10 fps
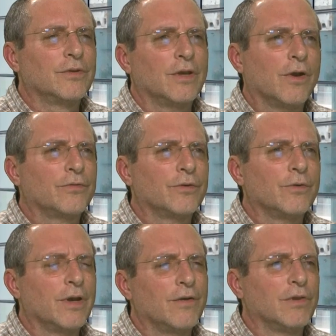also
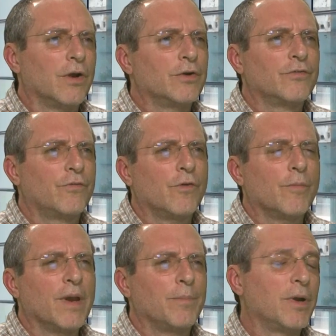have large
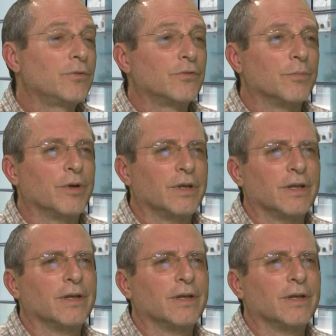format poster printing.